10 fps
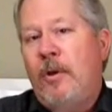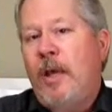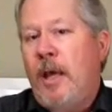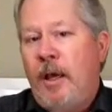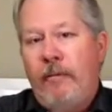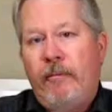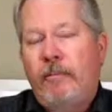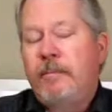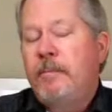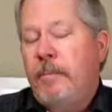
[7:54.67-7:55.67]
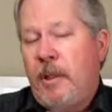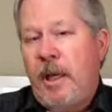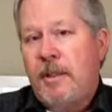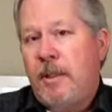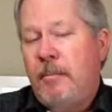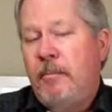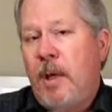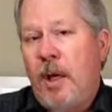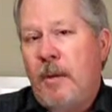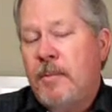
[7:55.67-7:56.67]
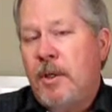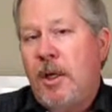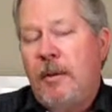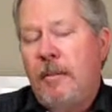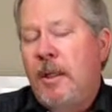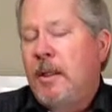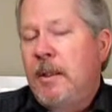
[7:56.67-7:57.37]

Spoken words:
They have plastic bottoms on them.